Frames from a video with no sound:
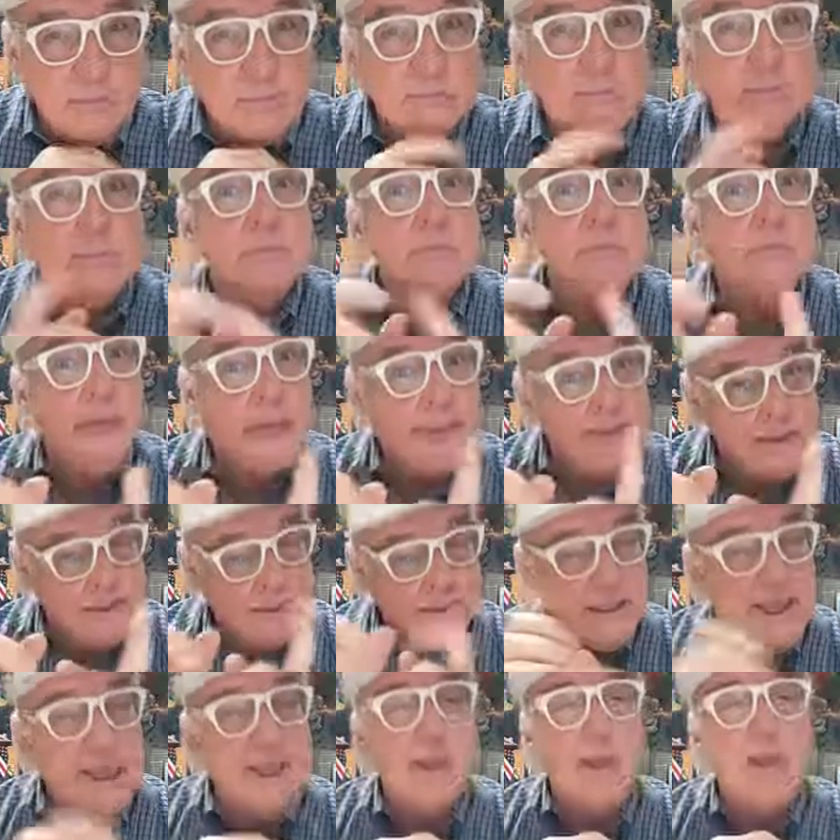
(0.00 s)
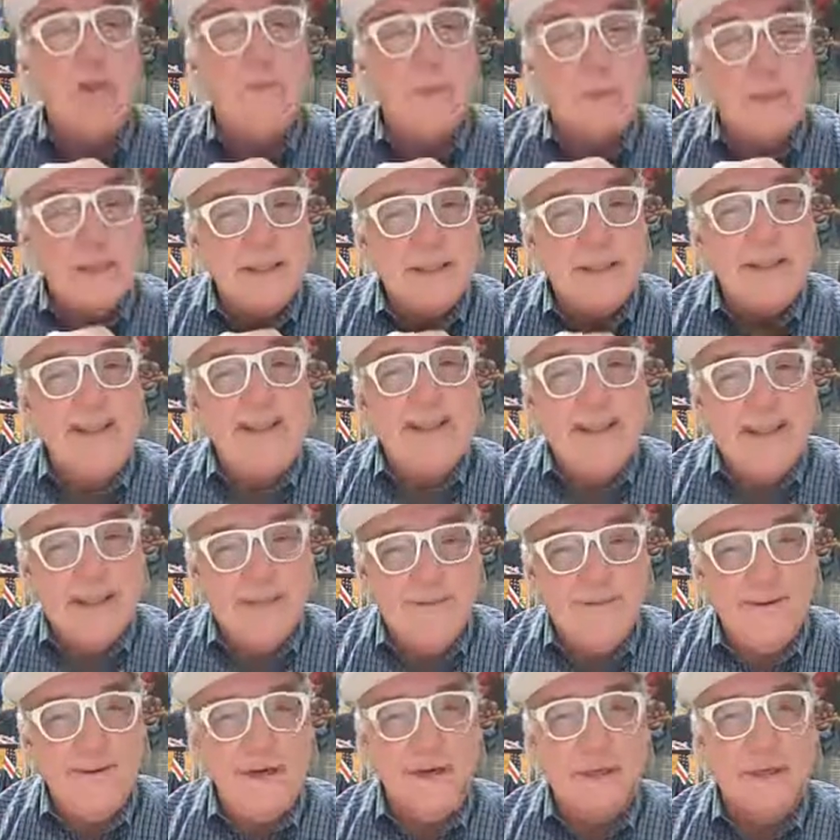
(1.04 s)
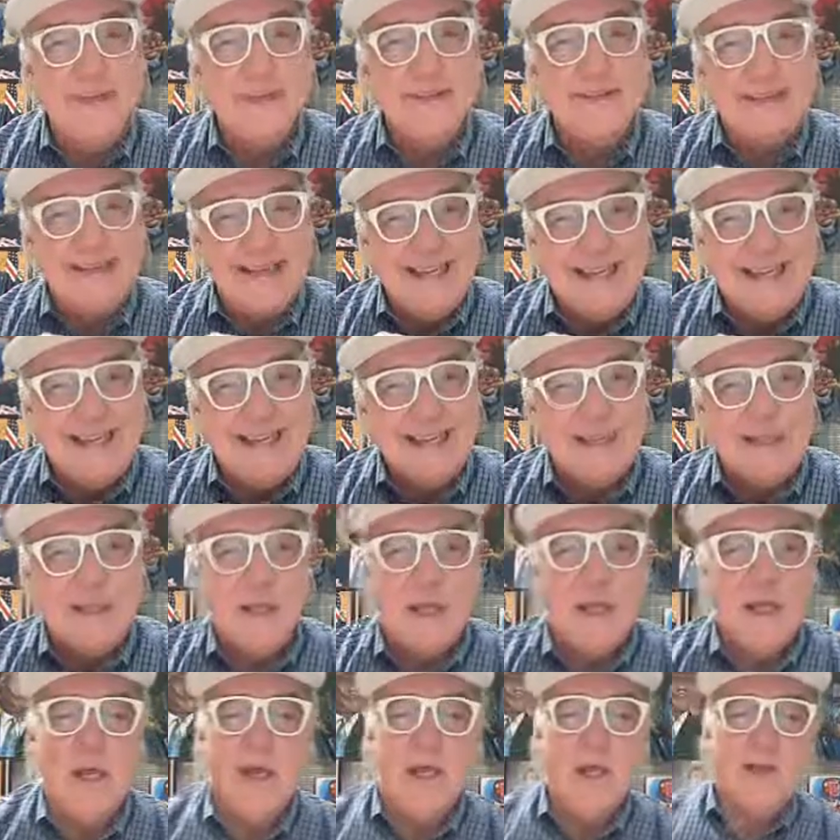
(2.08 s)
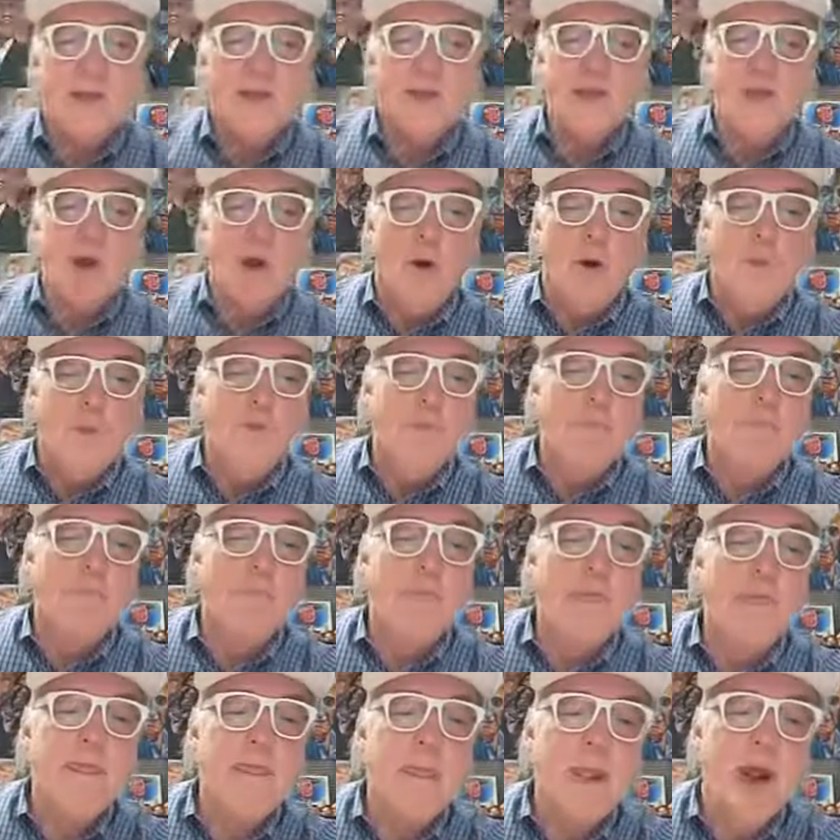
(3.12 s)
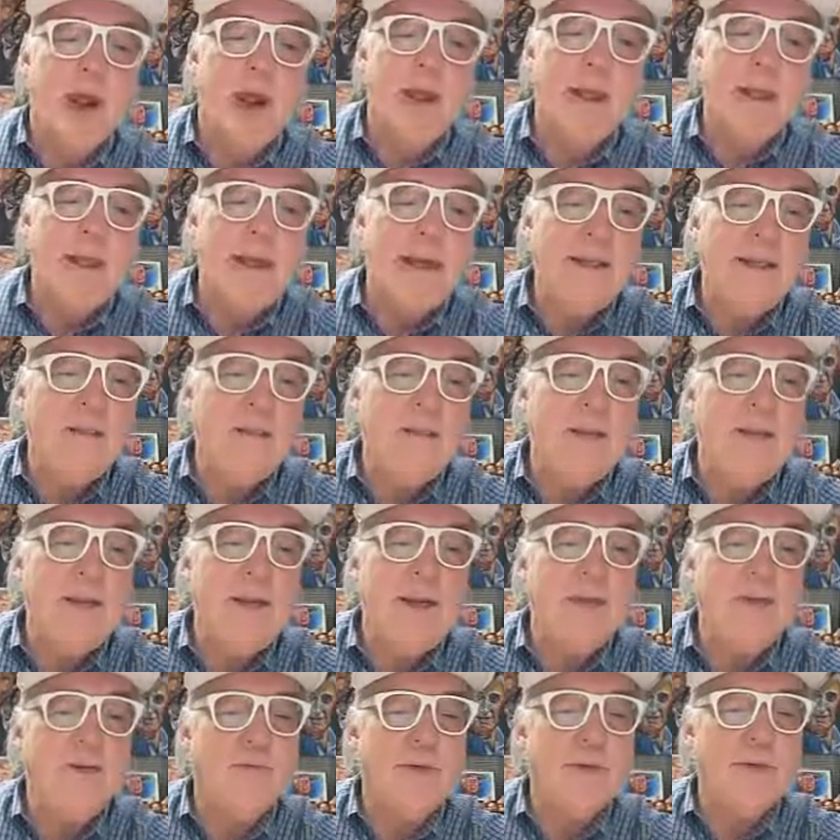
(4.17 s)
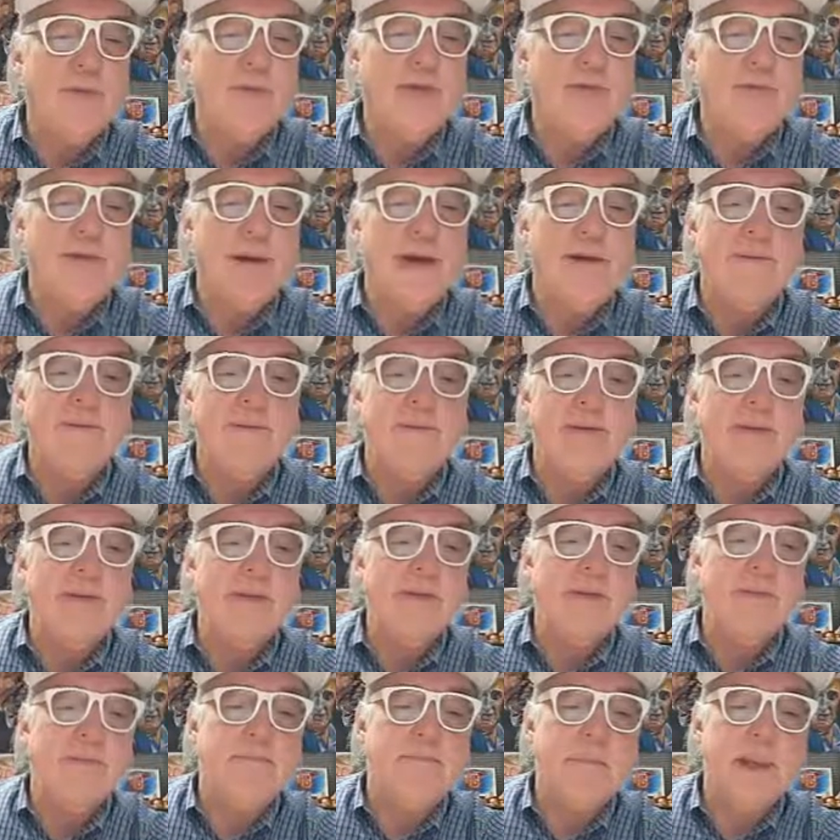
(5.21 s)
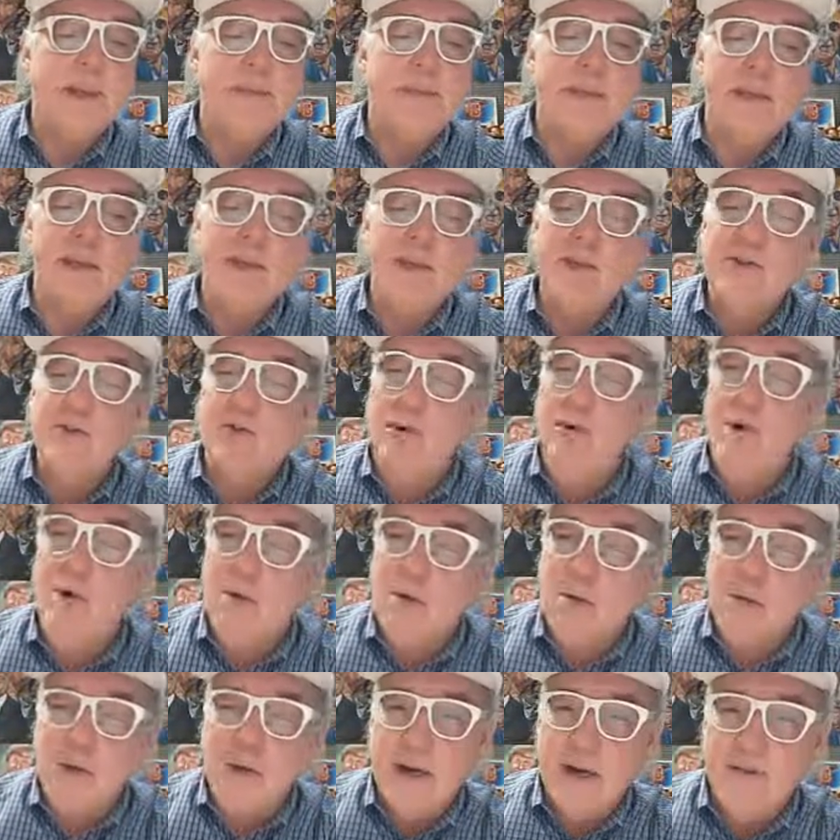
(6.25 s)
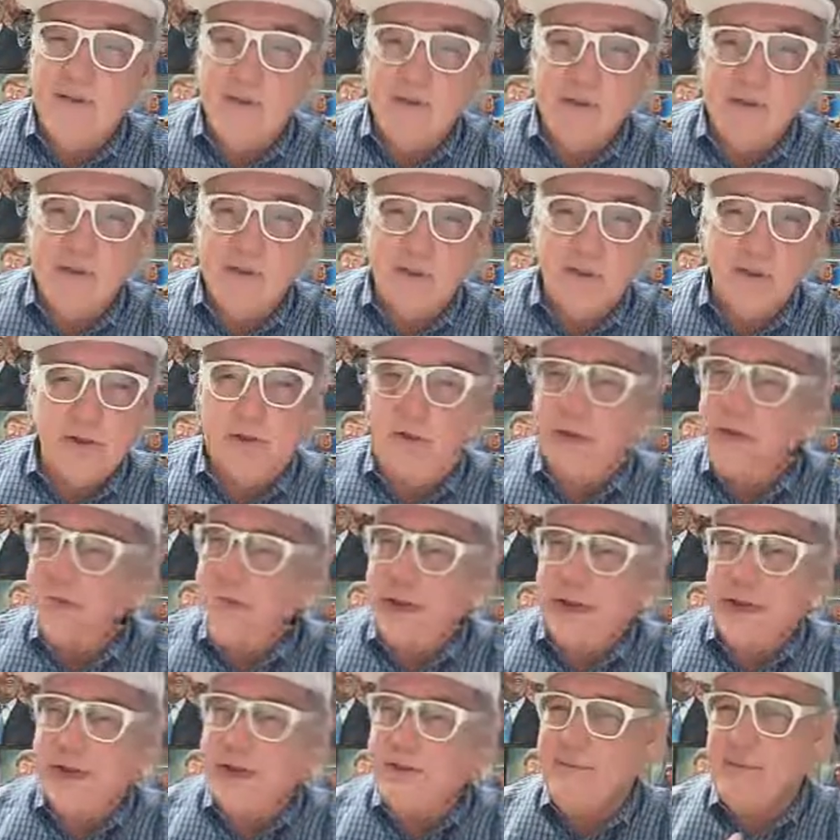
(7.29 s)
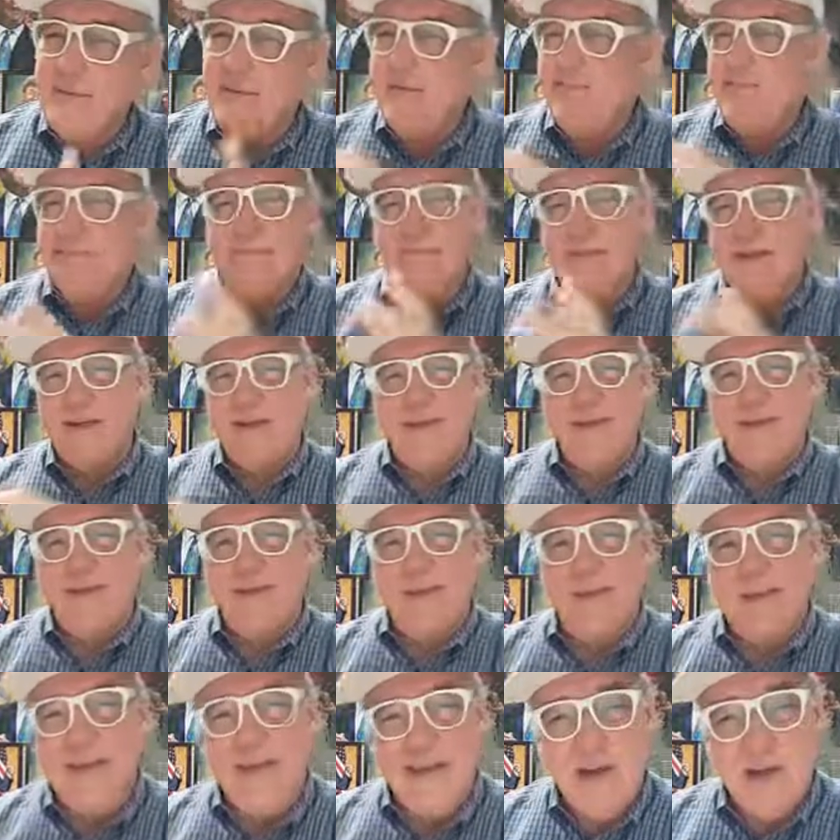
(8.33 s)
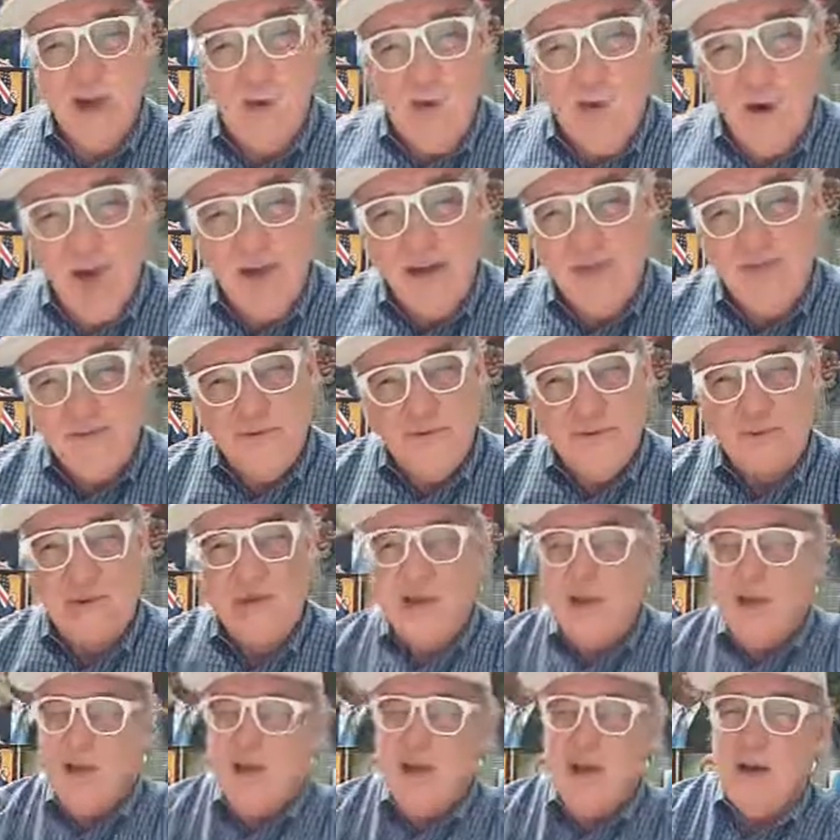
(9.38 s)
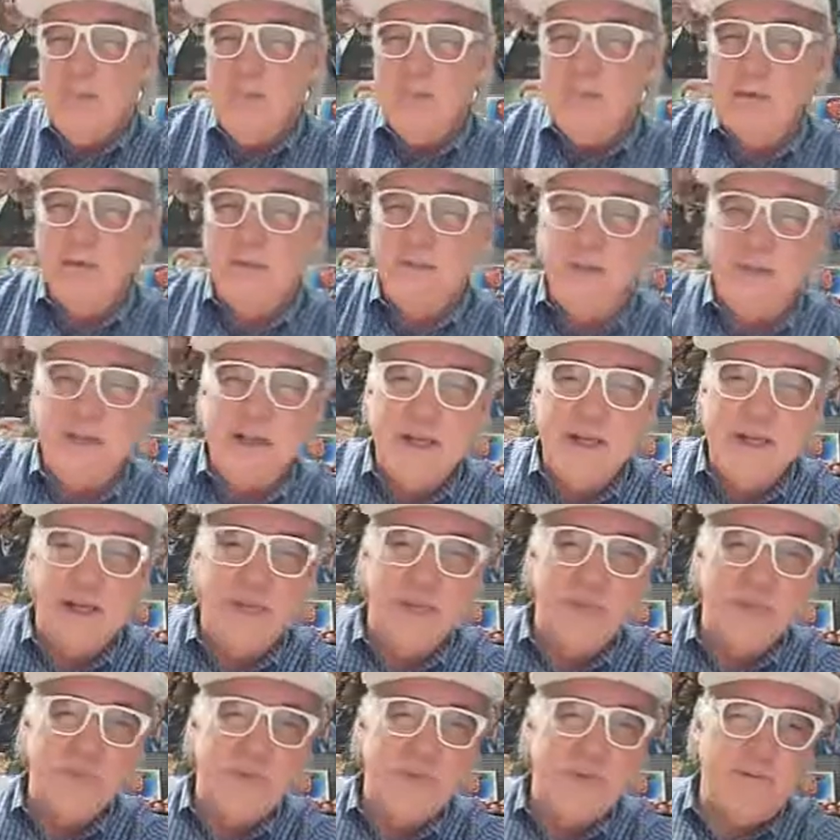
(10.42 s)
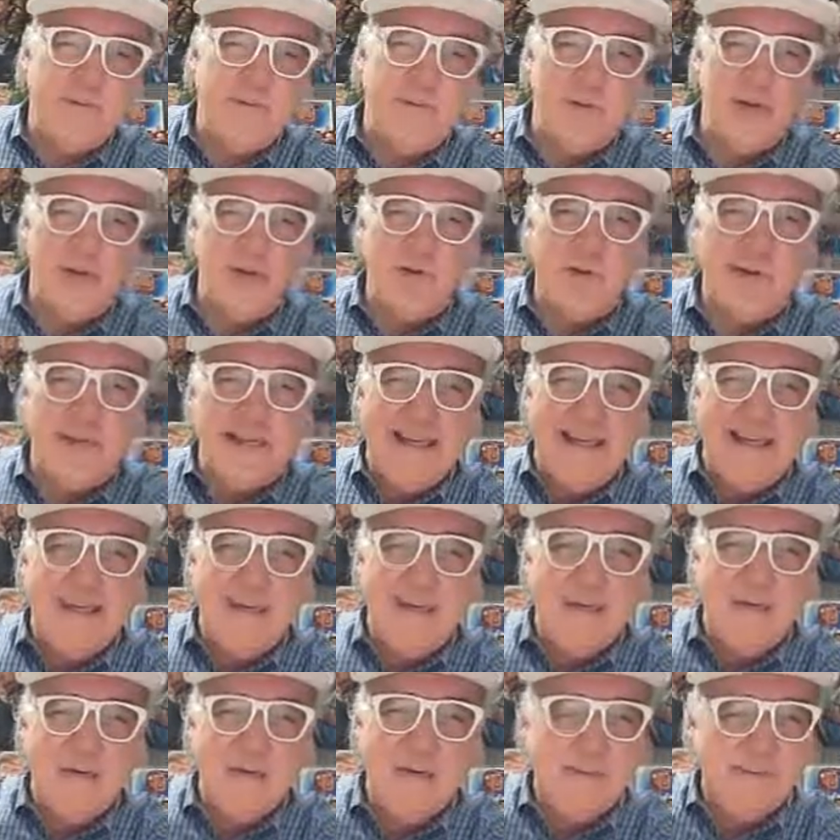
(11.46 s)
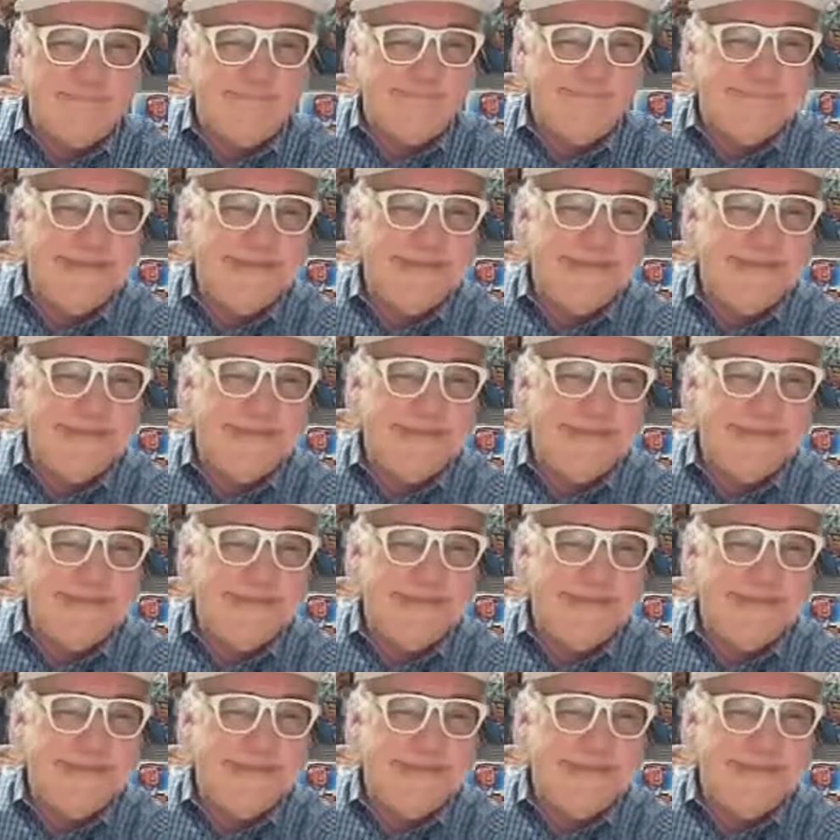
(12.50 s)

That's getting to be a significant test. So I like to put in the recent revenues and maybe historical revenues too. You might have this thing might go on for a couple of years before you really get going.